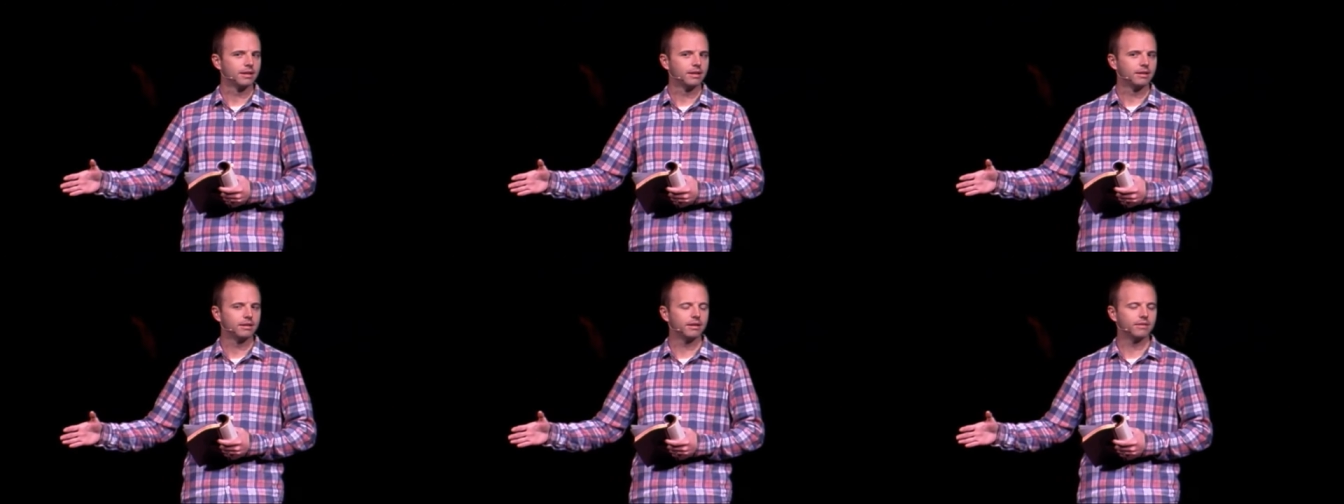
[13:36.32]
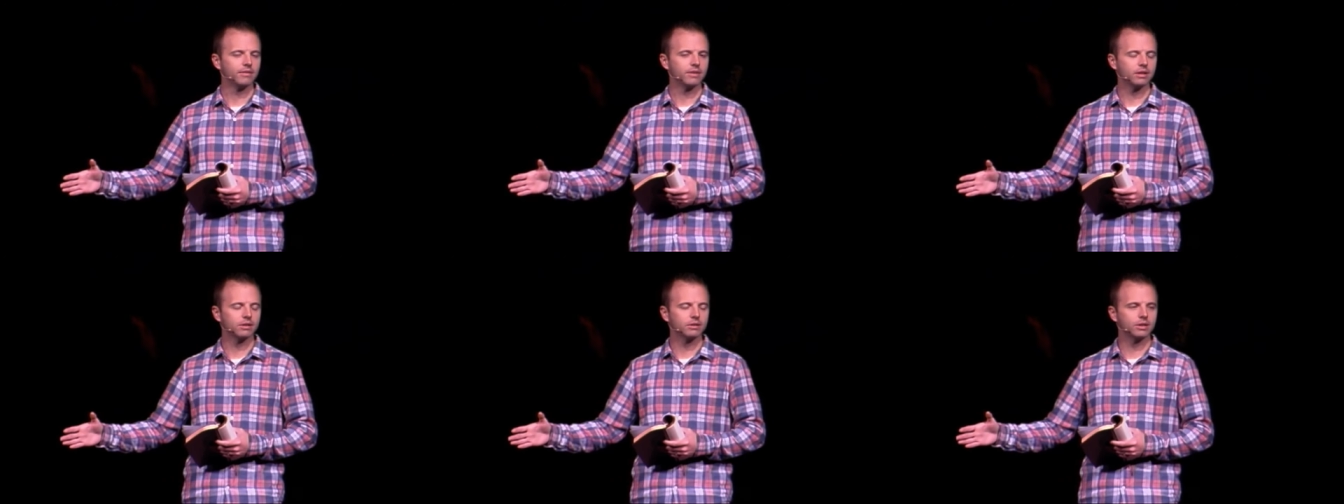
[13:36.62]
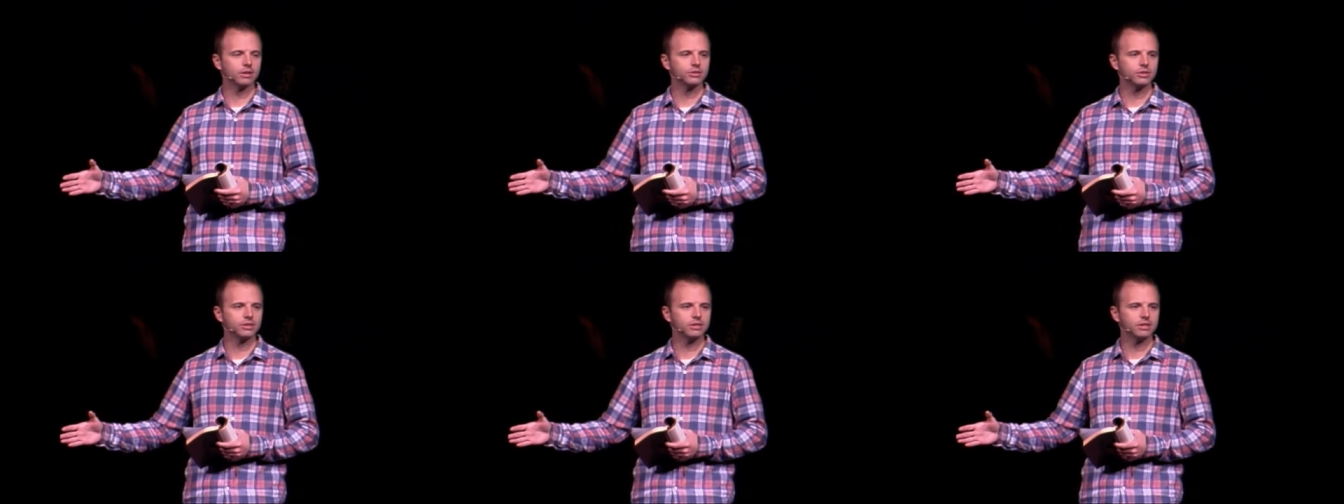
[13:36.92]
You ever go
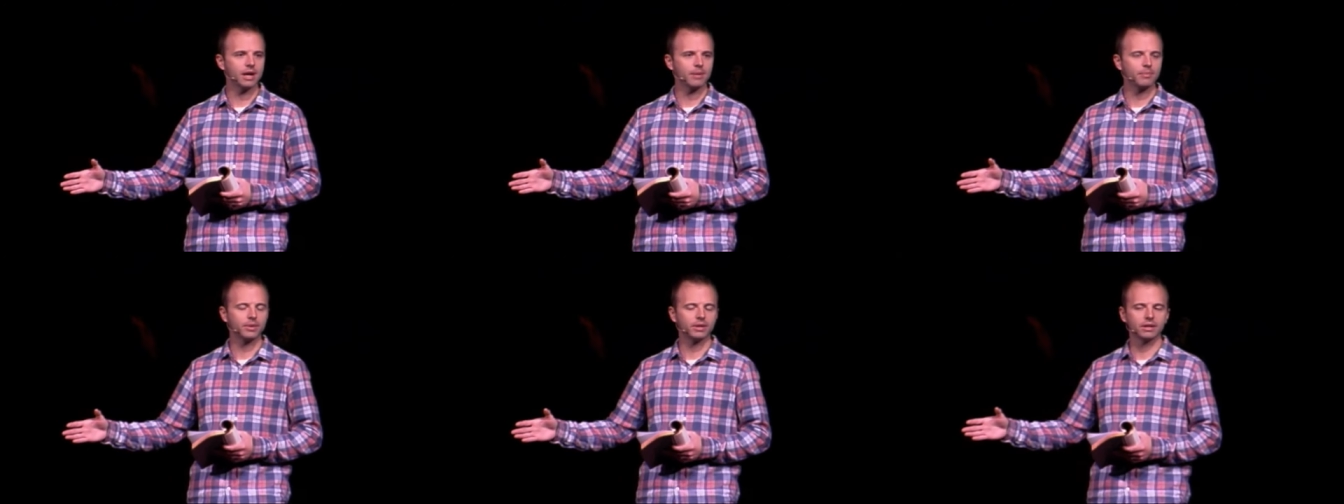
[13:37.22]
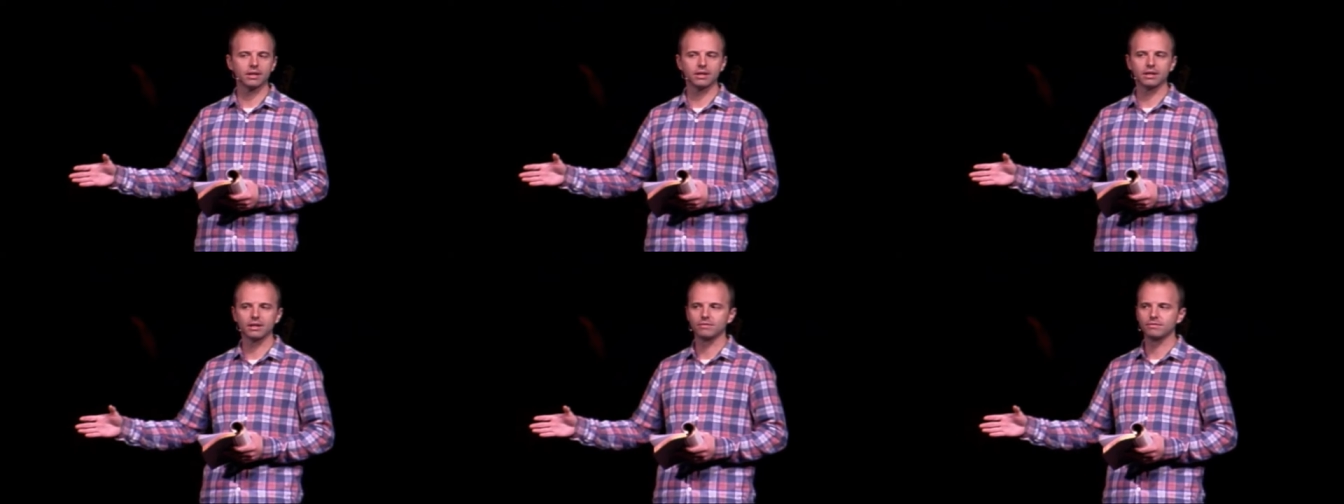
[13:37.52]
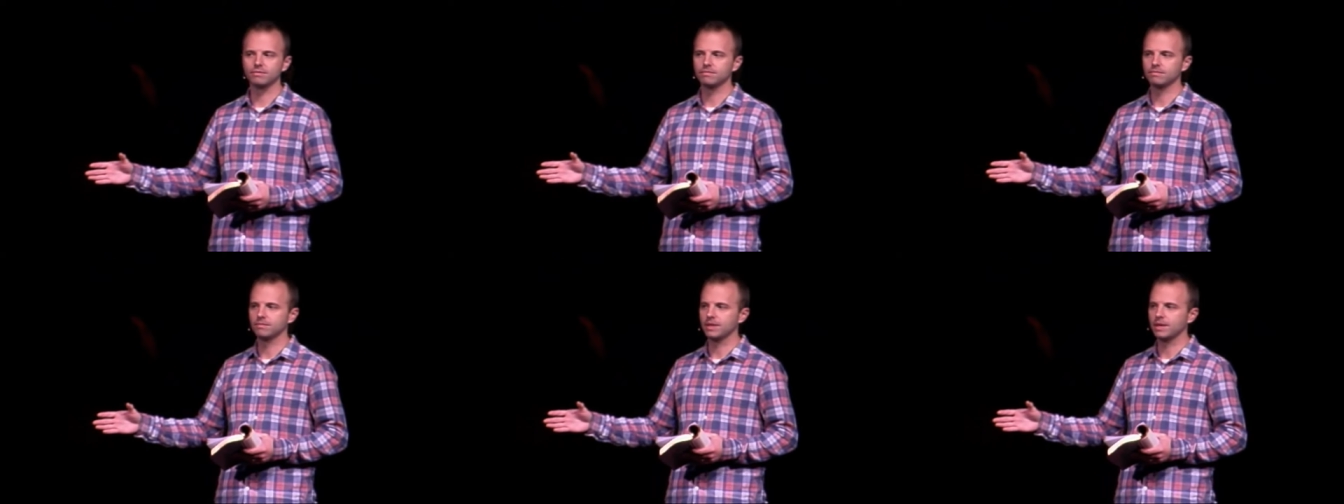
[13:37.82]
grocery shopping on an
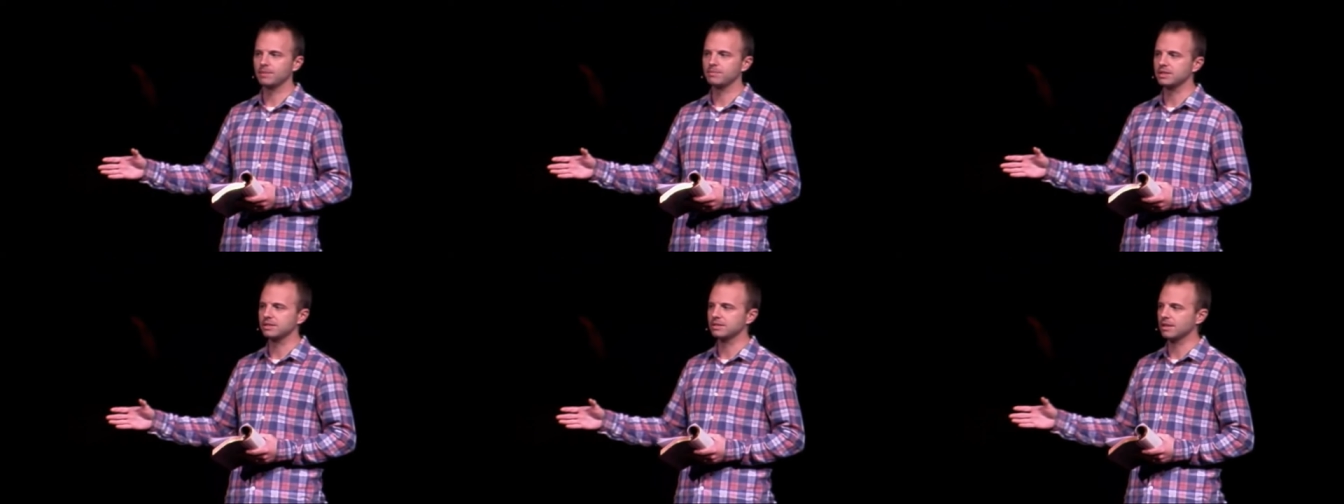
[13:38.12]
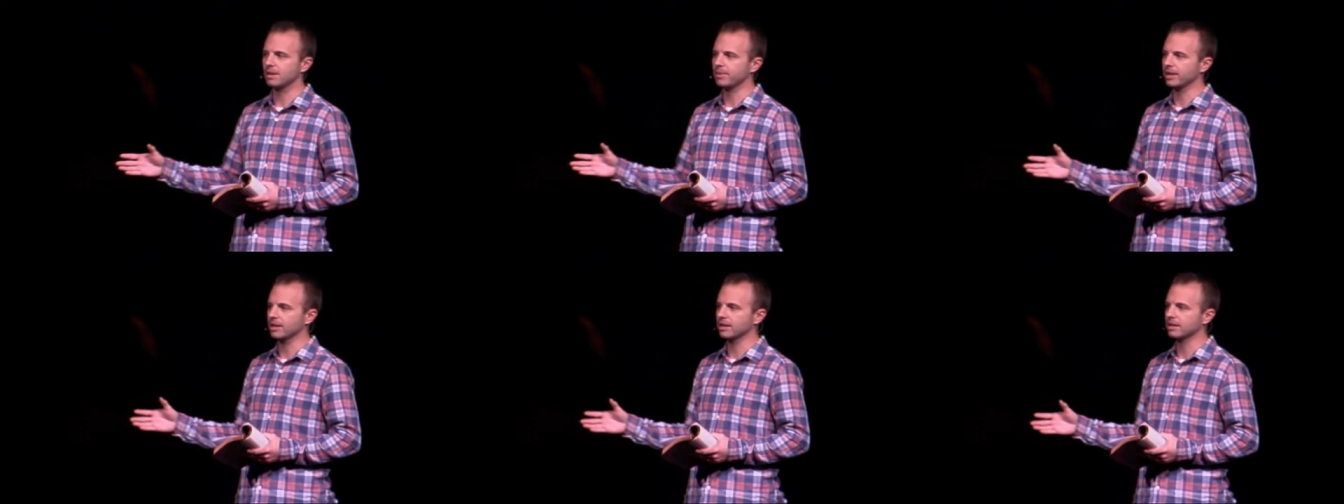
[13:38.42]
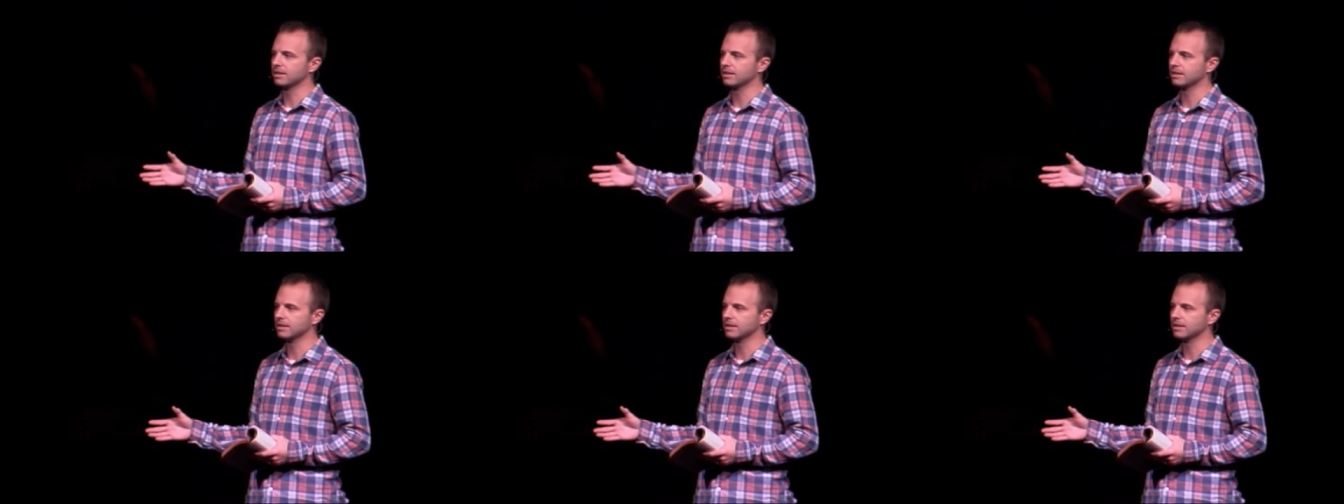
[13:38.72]
empty stomach?